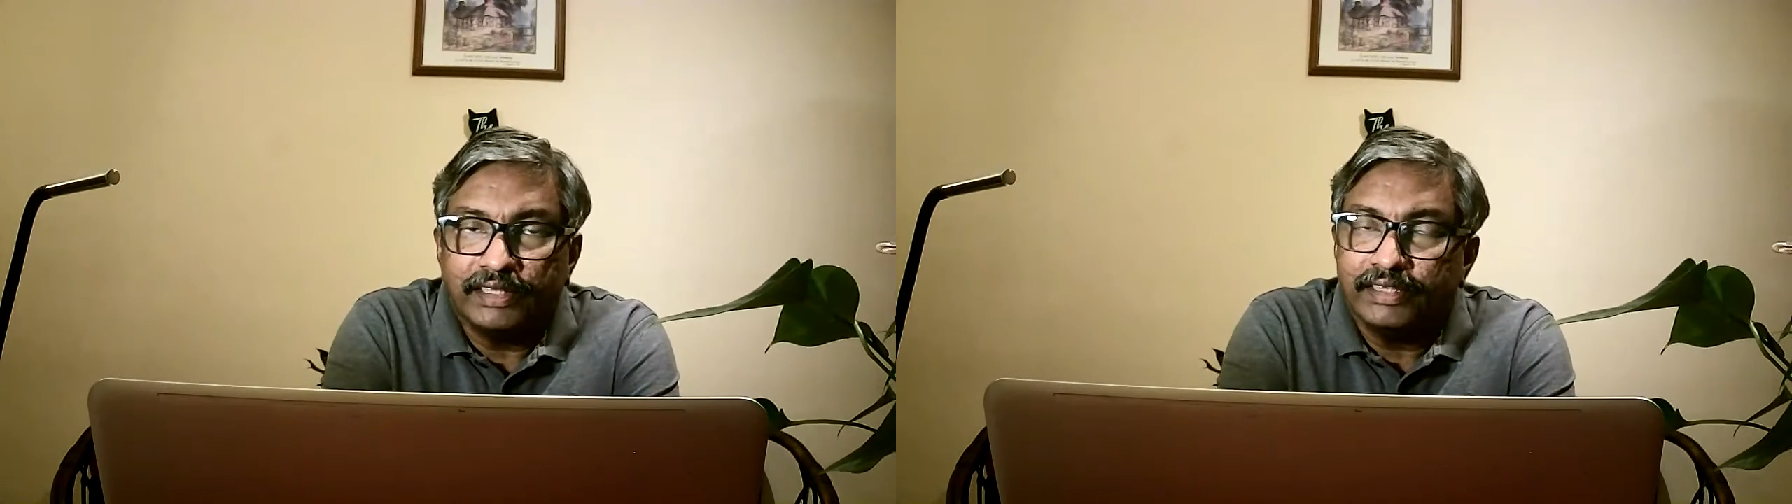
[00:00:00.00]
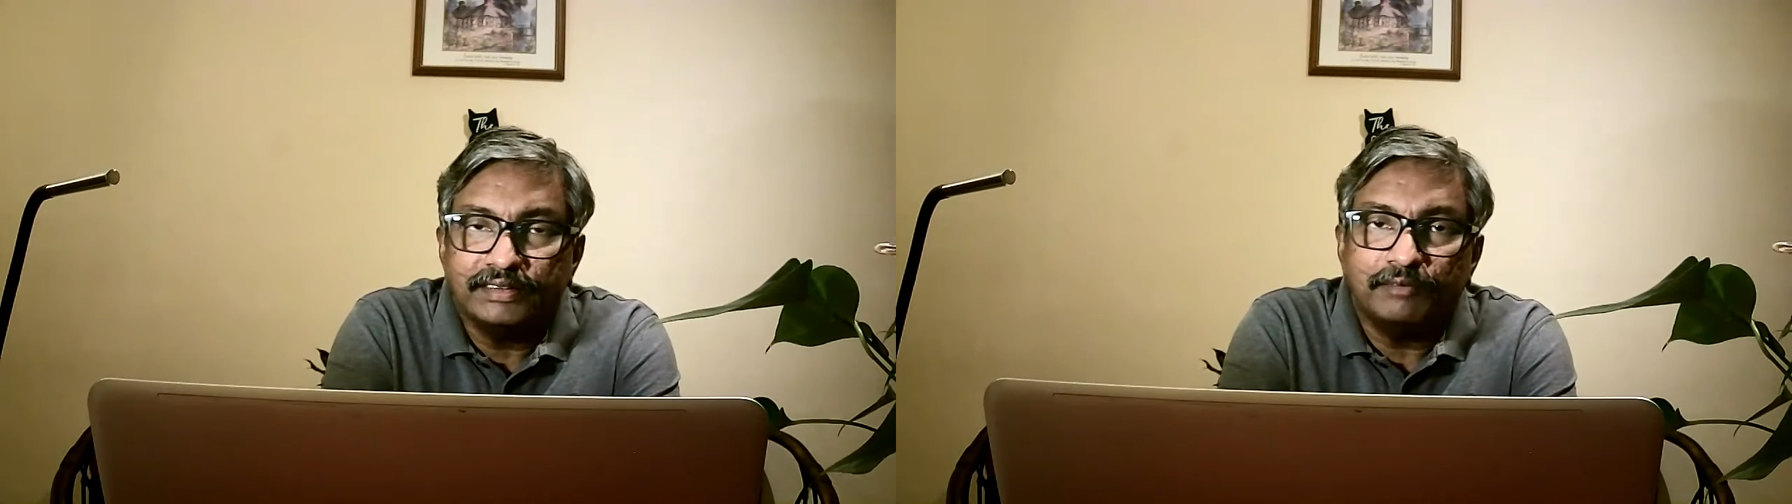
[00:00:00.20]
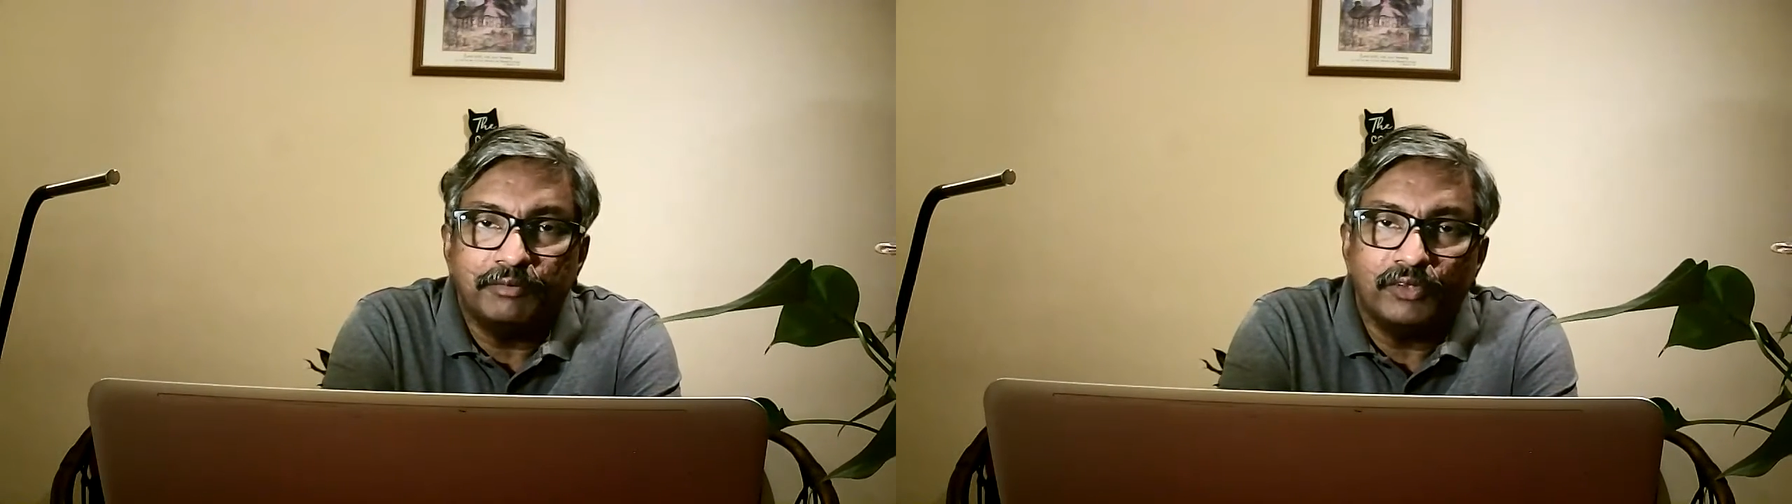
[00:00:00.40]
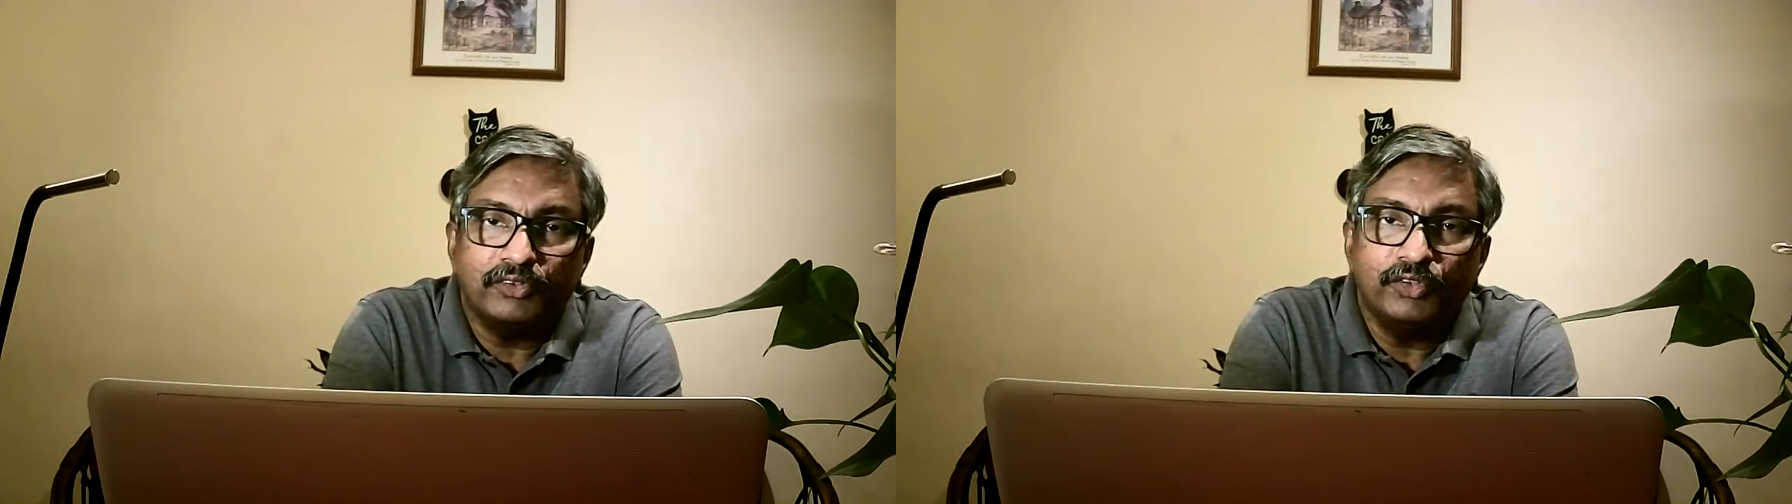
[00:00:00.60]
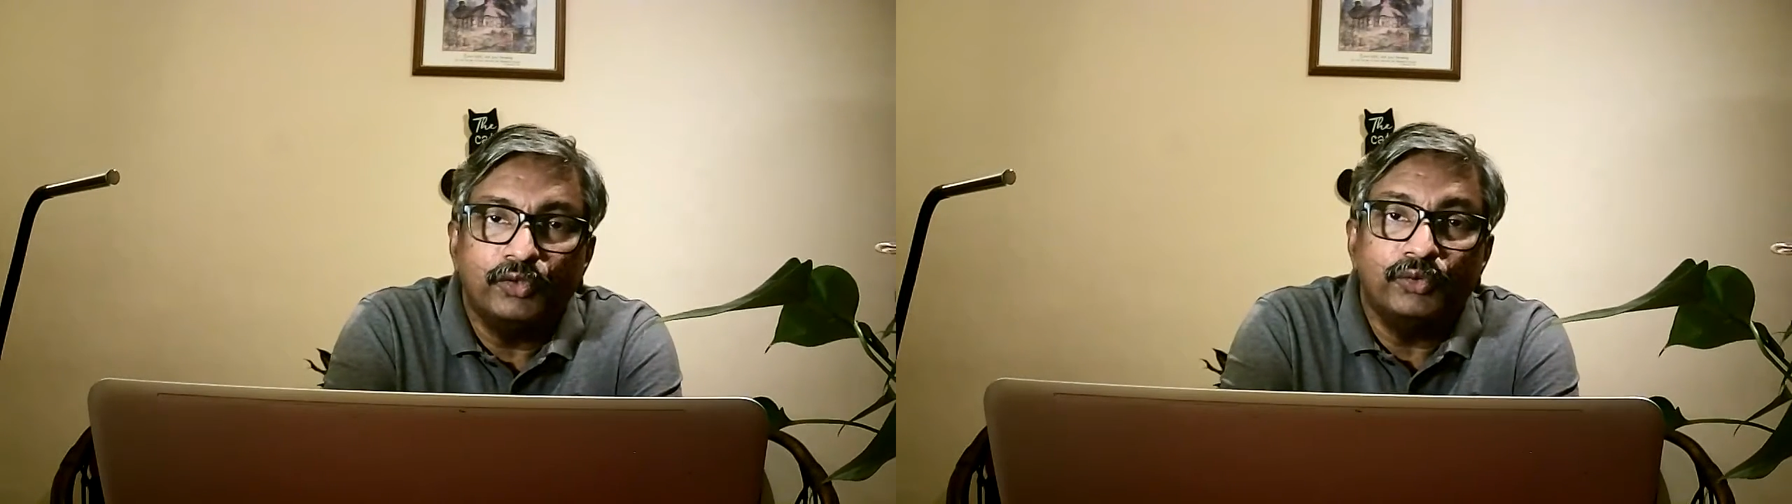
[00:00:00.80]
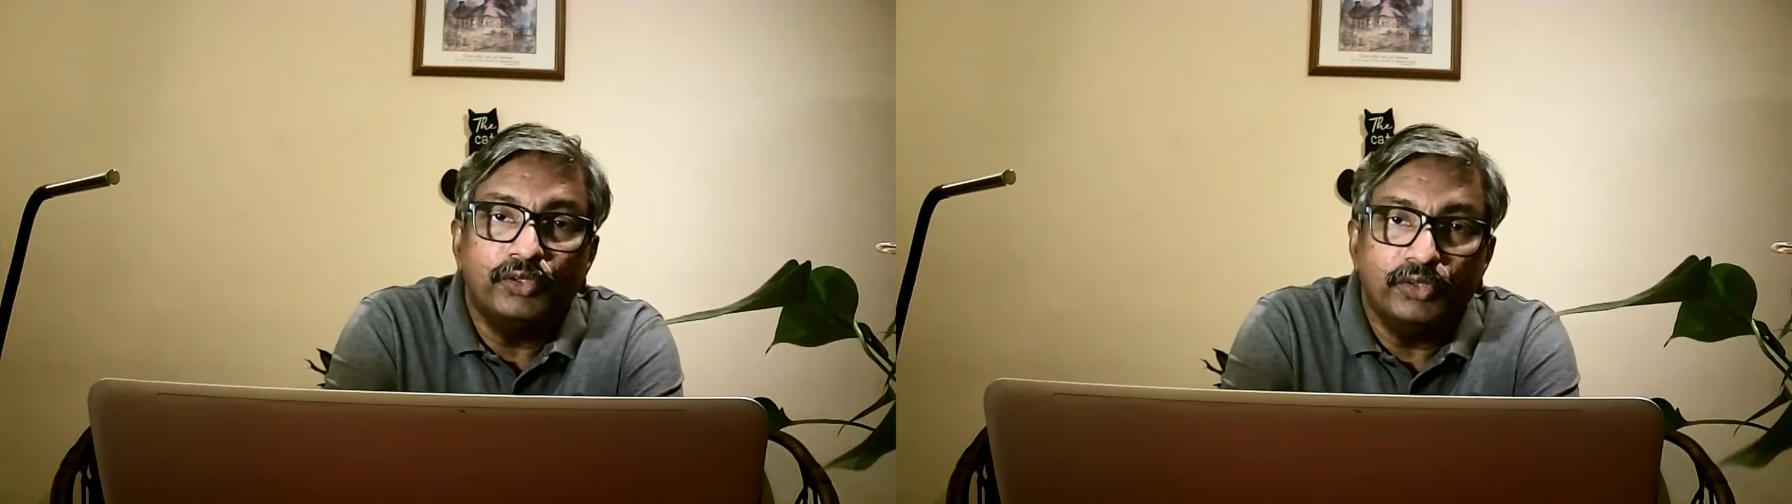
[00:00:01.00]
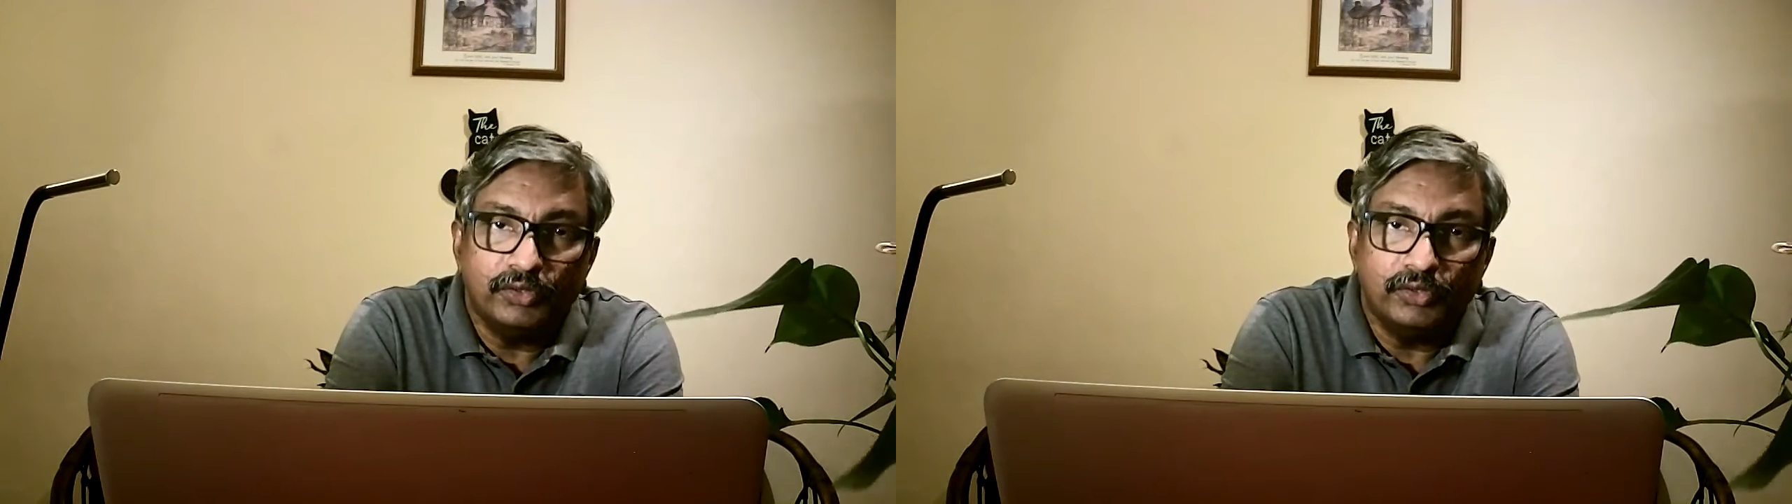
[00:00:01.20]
it is about good